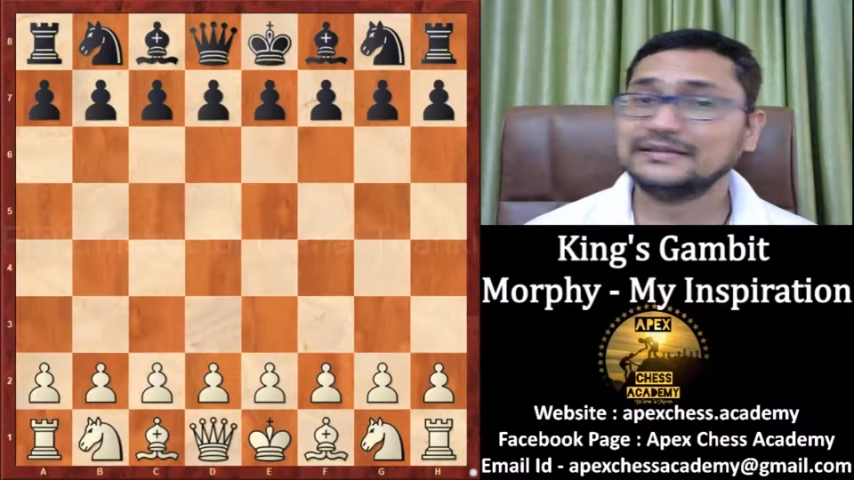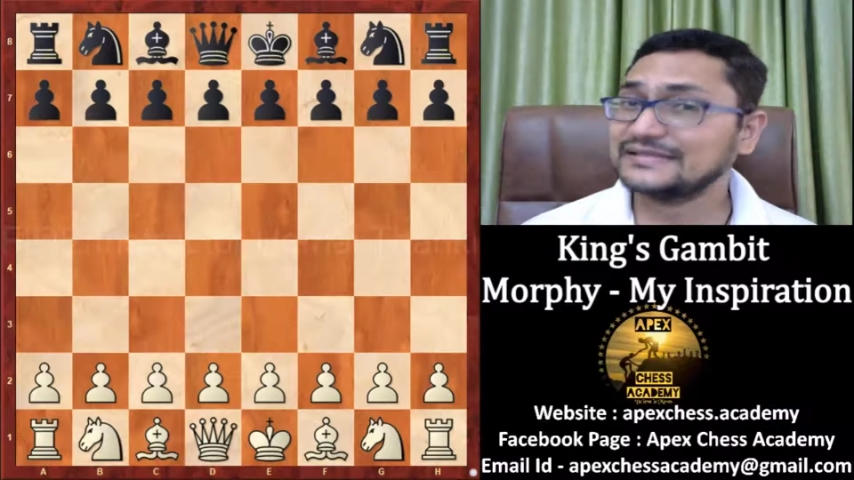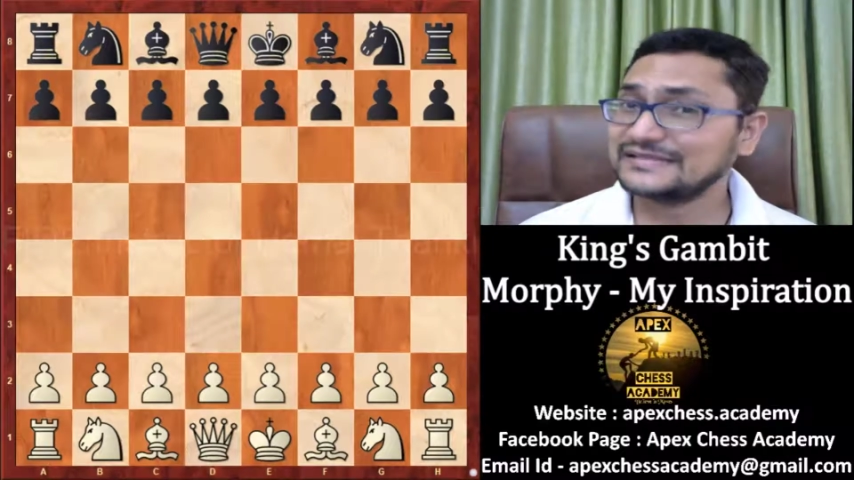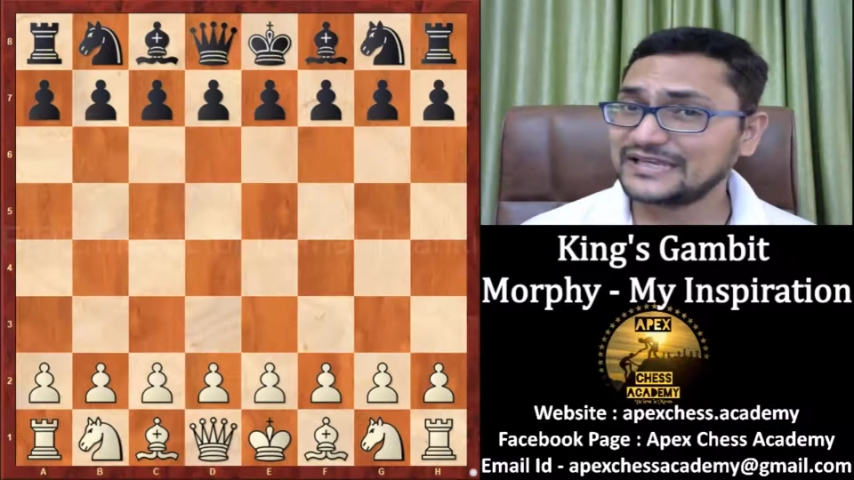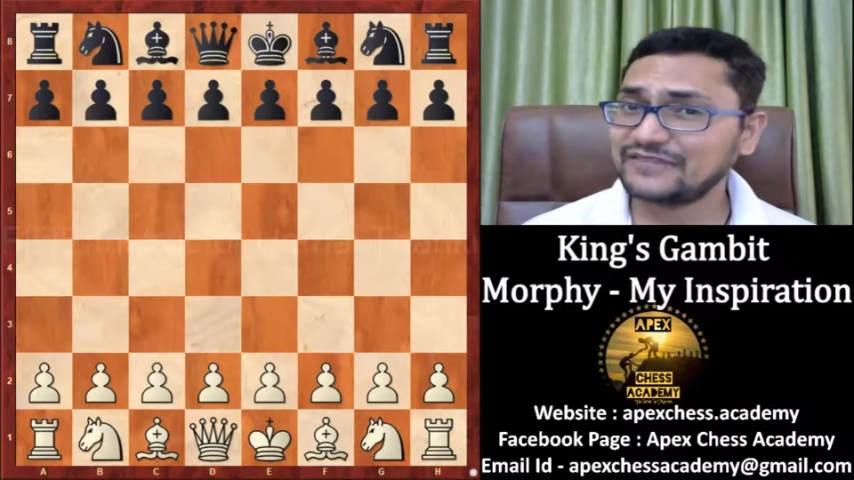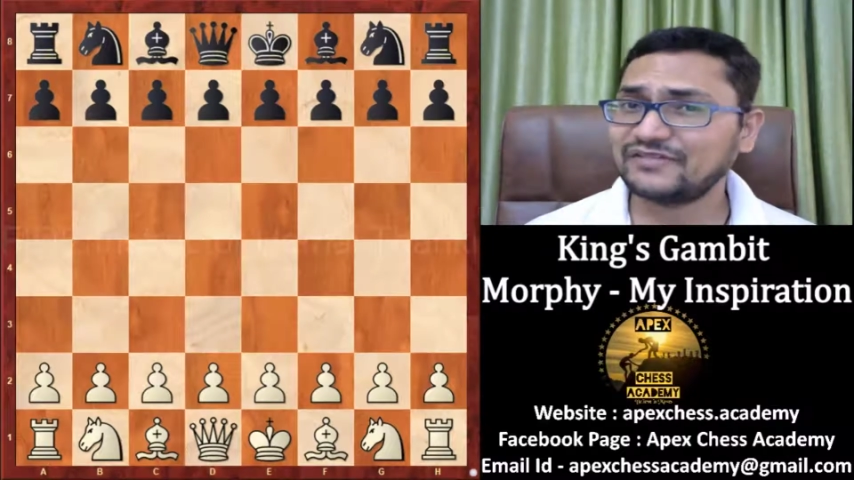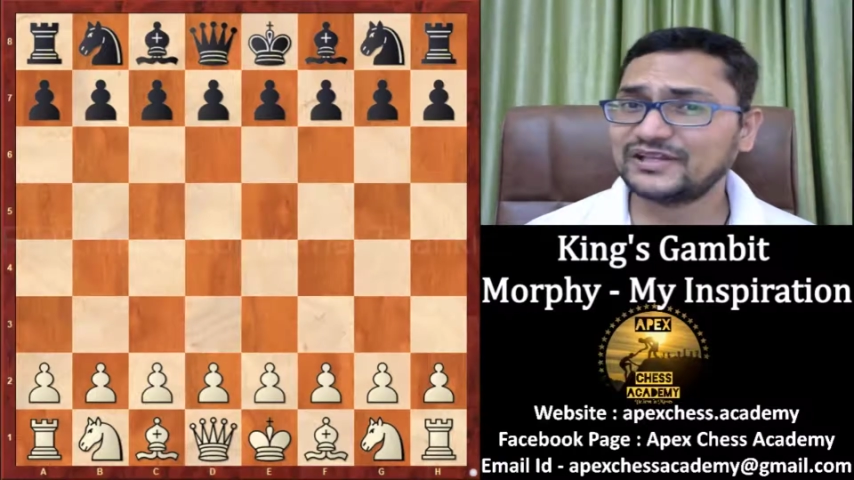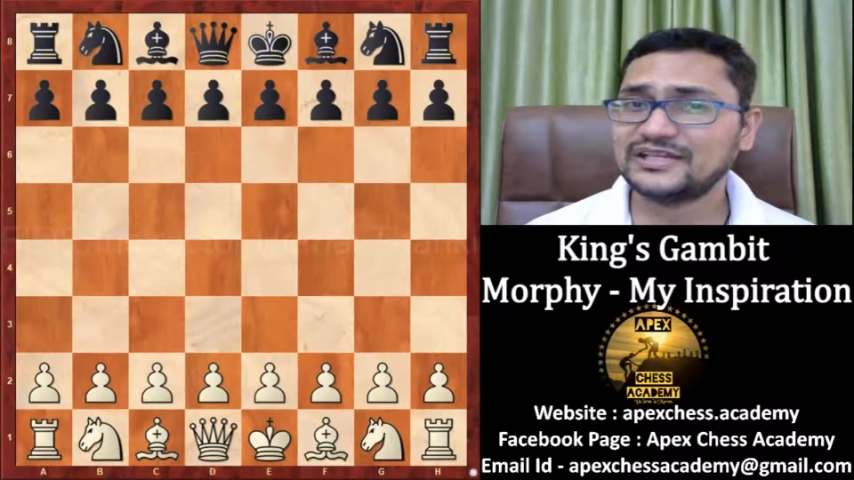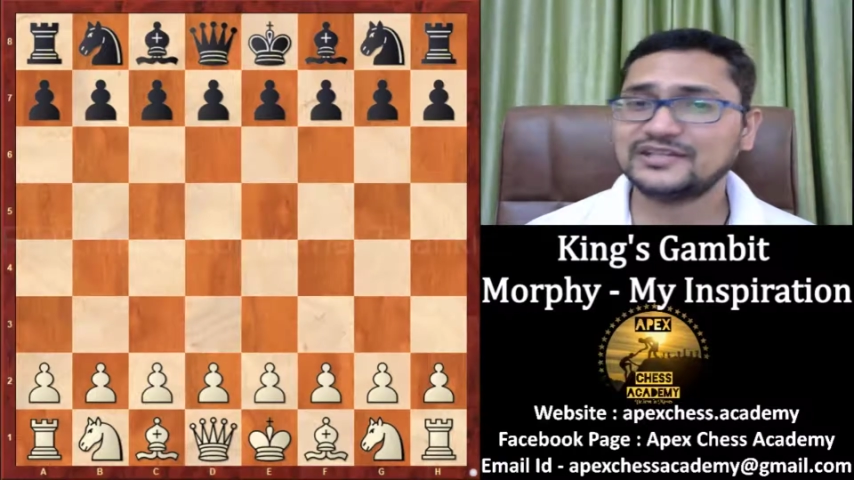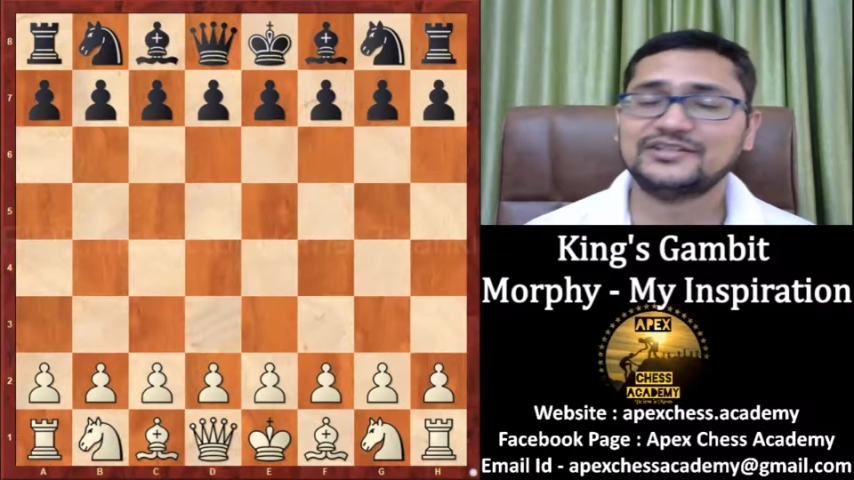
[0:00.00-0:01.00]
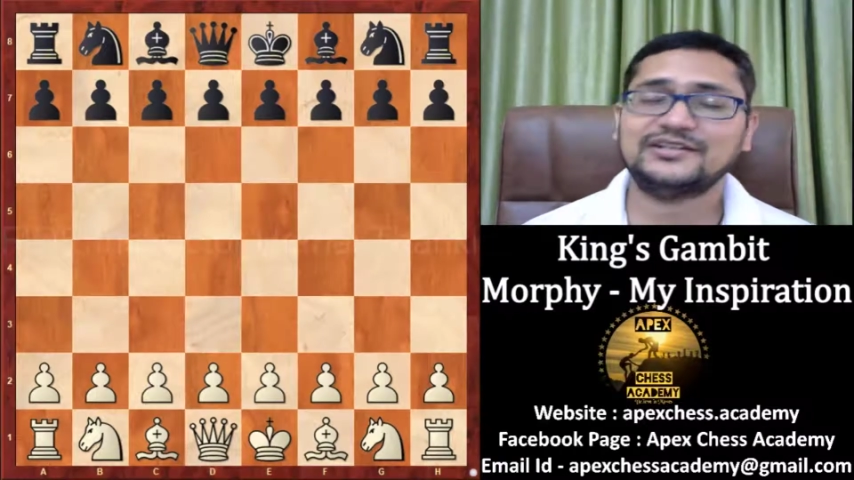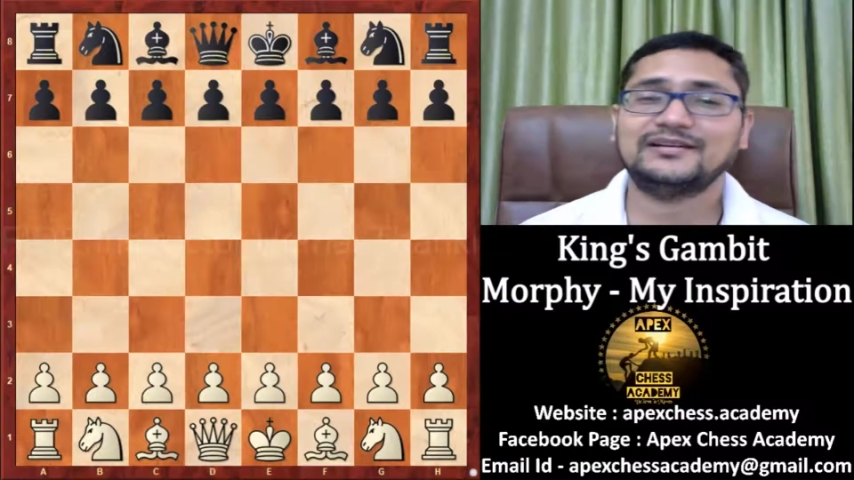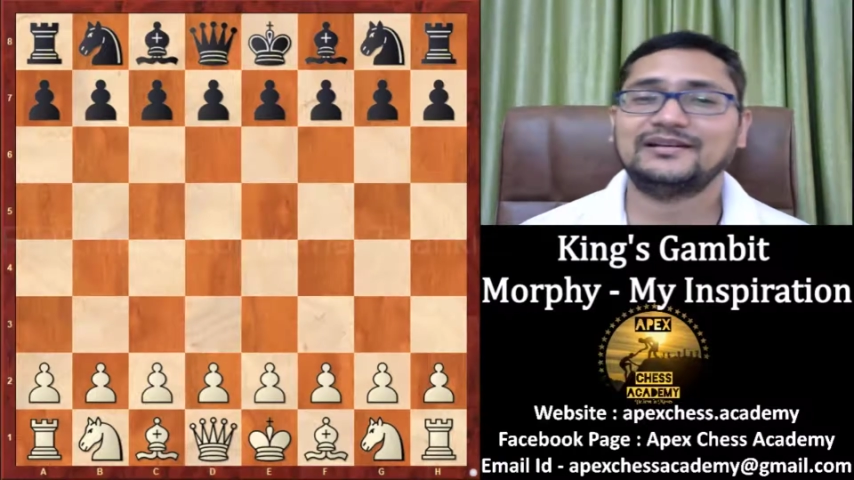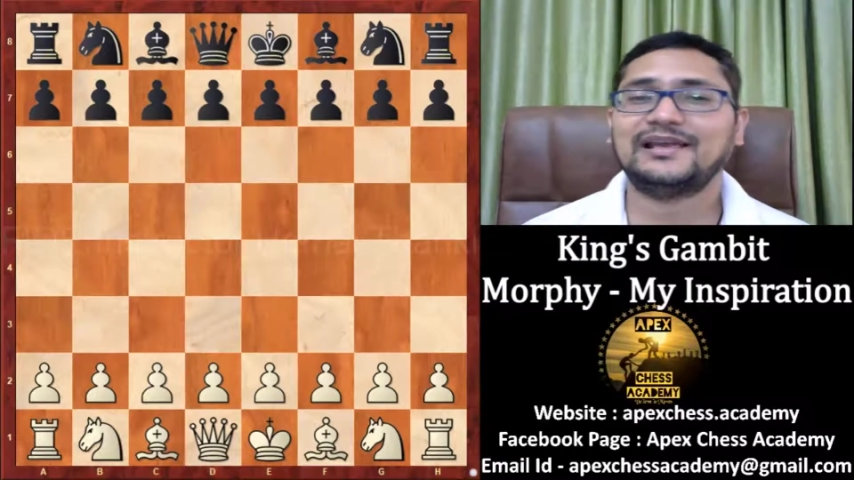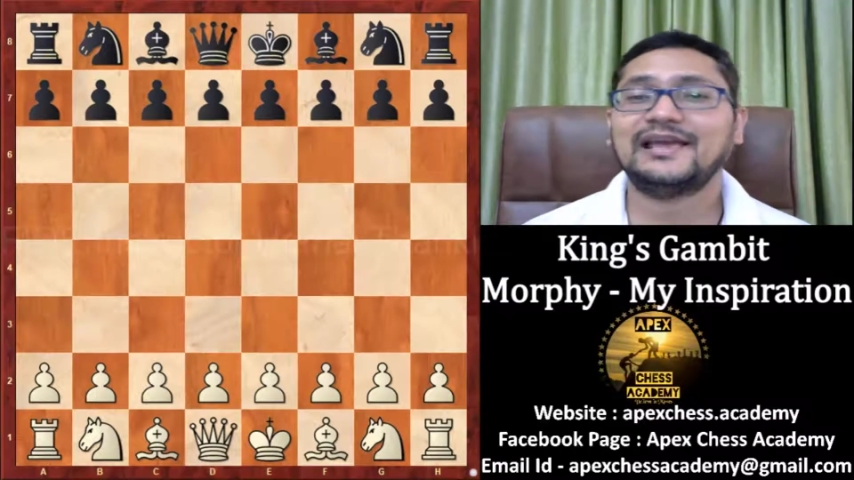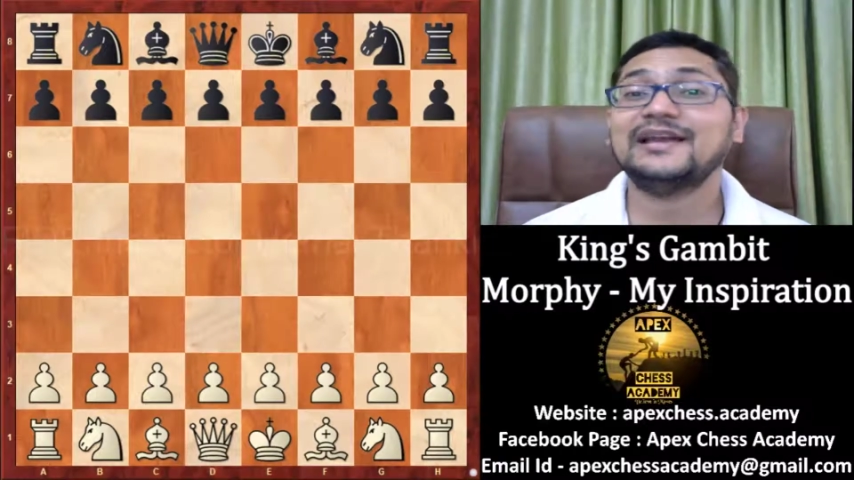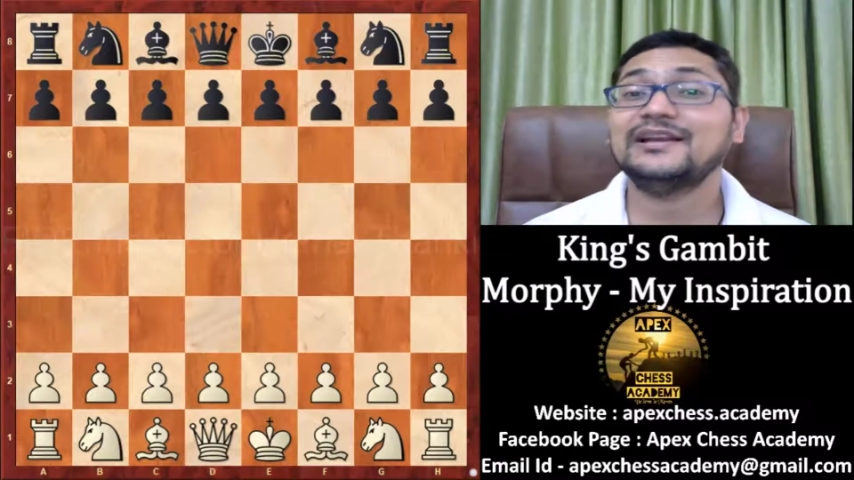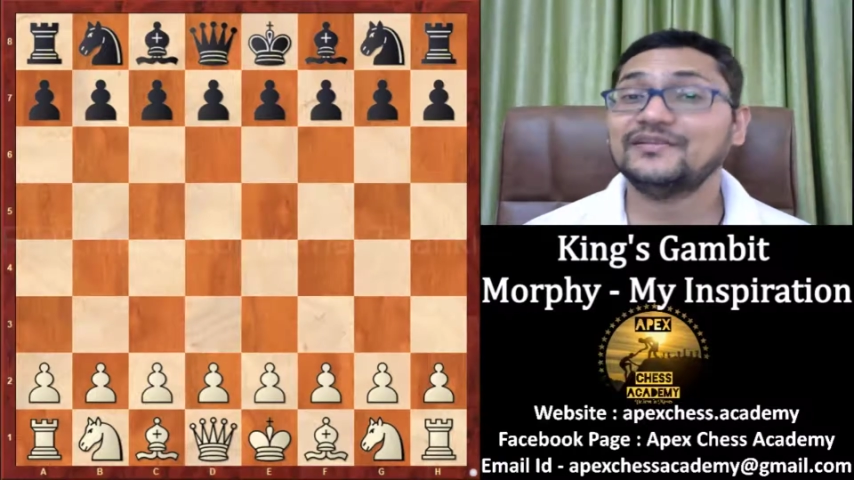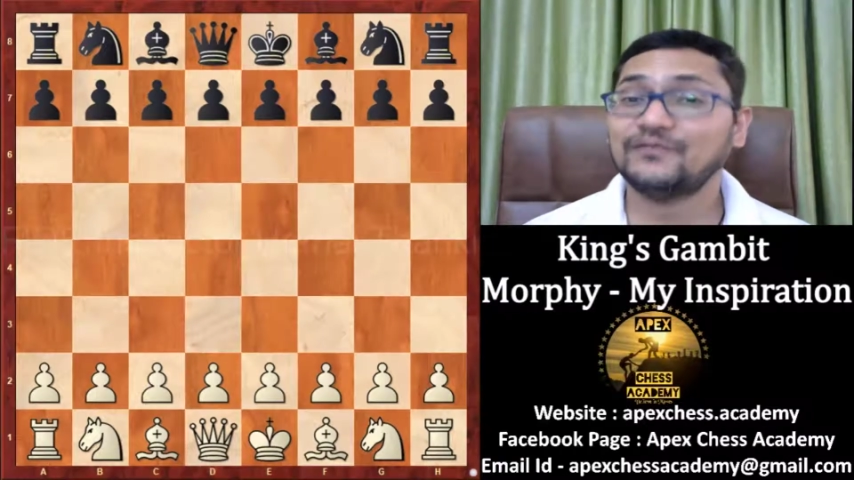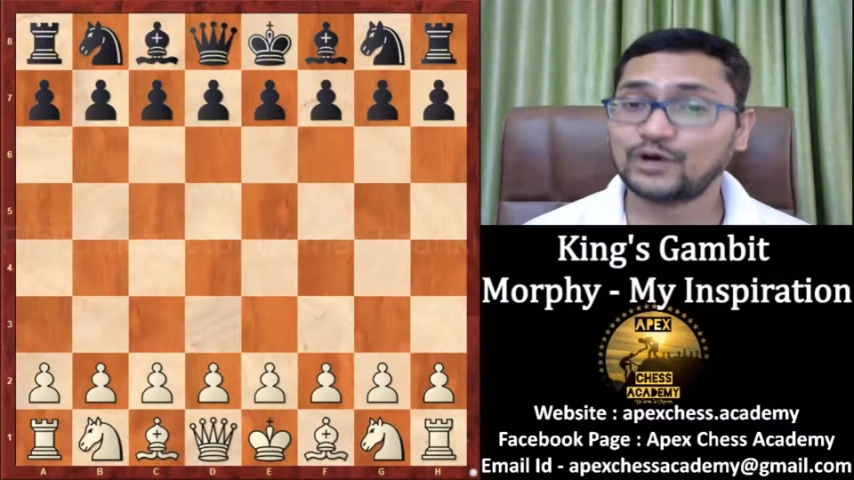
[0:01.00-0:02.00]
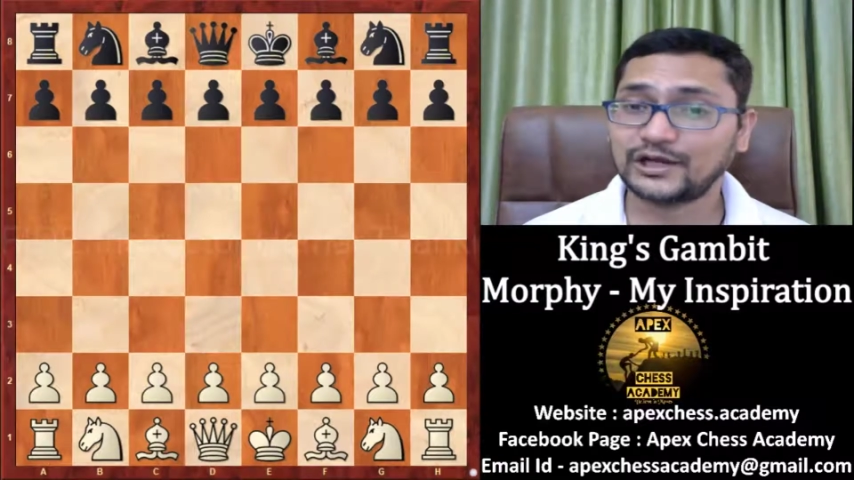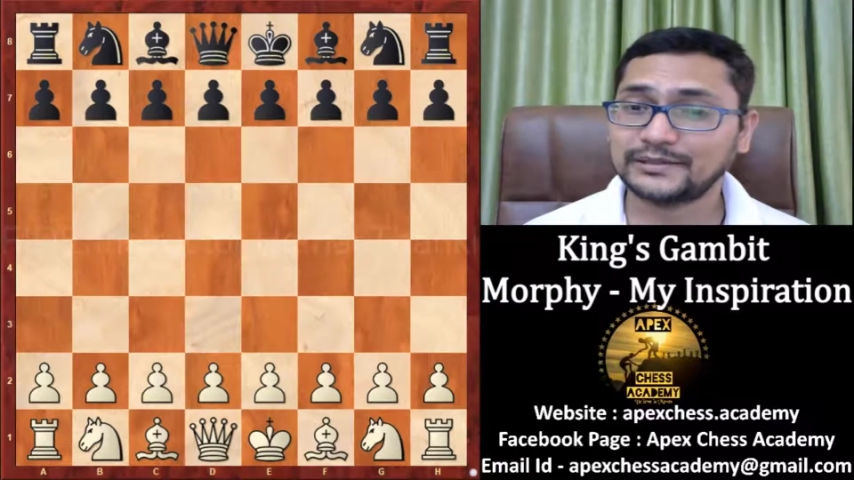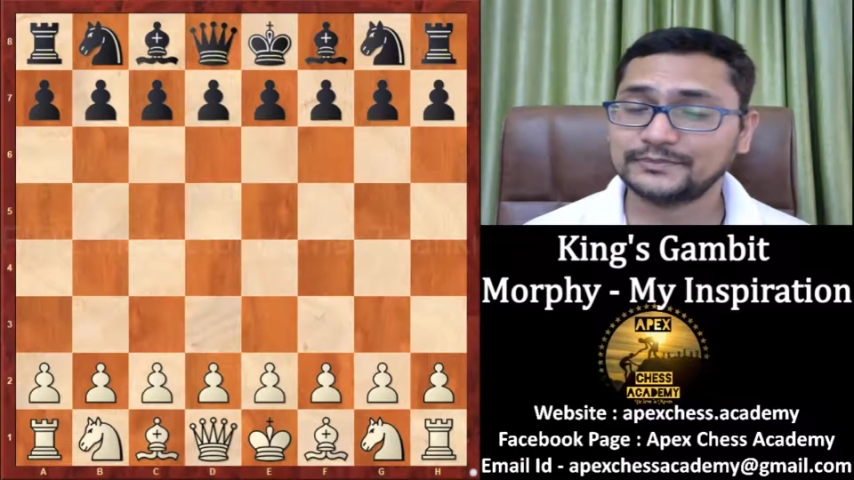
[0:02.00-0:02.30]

the same variation, and he won.